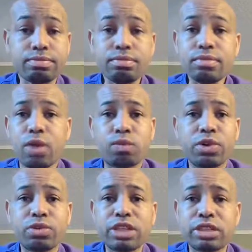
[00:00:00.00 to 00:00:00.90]
I'm real
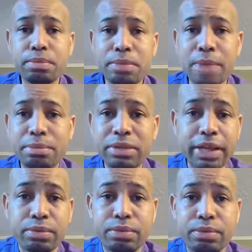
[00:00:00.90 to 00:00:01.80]
discombobulated
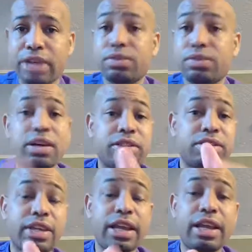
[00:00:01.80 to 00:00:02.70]
with it. I don't
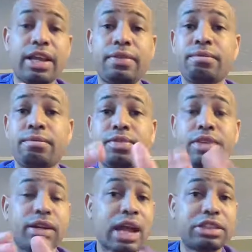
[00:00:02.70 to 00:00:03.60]
understand the
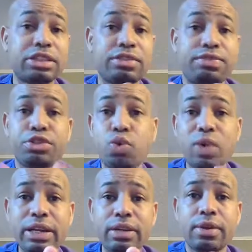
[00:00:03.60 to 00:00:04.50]
logic for doing
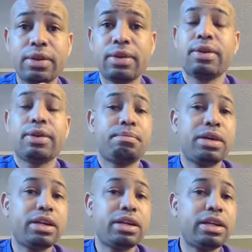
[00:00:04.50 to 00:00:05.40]
it, but
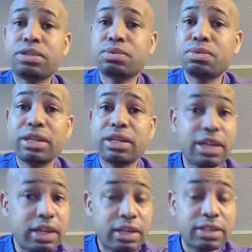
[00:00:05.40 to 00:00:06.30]
it is what it
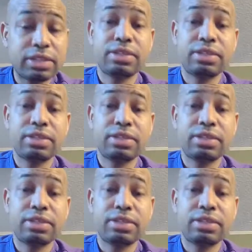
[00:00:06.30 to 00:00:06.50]
is.